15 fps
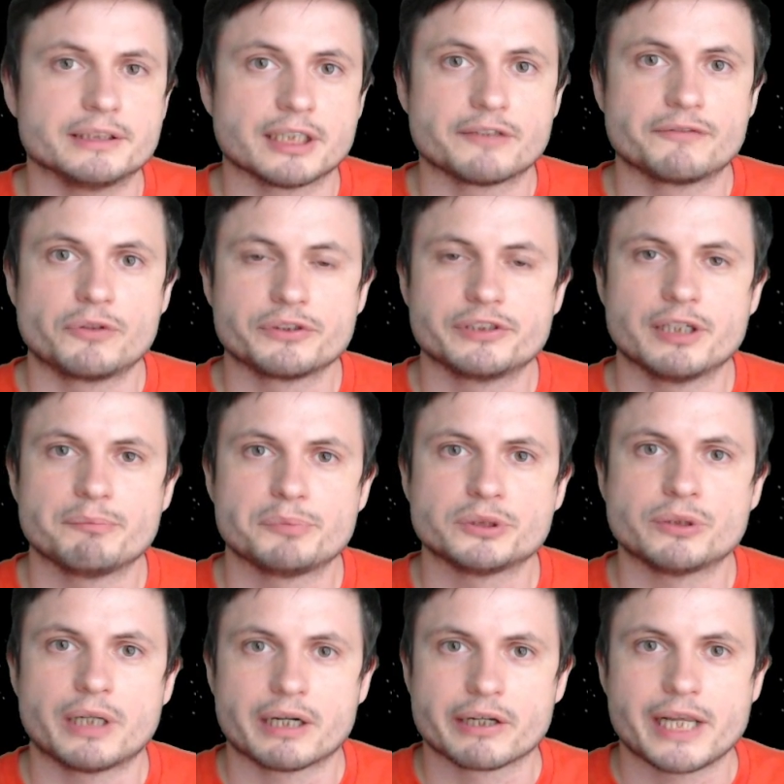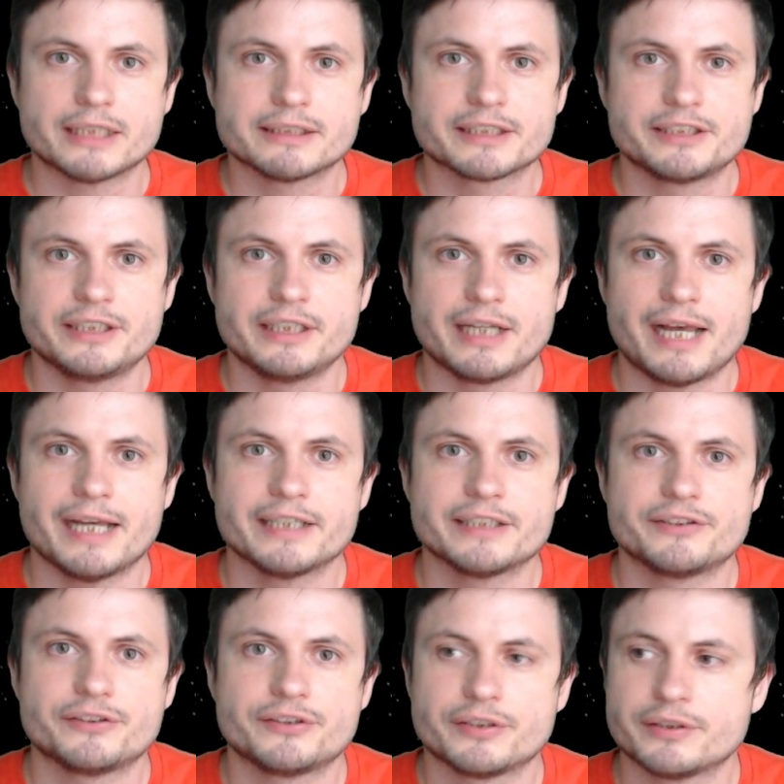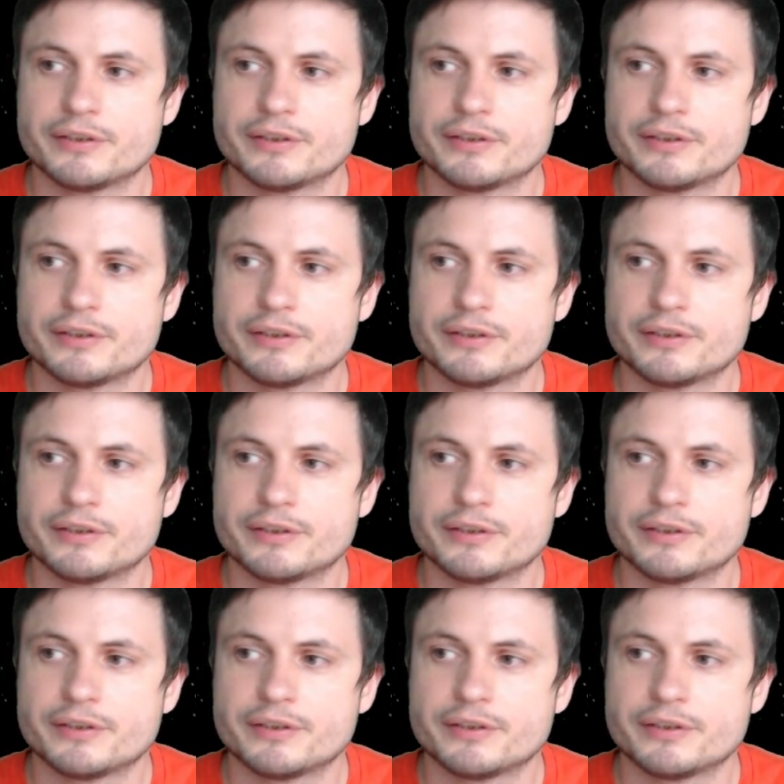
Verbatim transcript: Like, for example, our galaxy has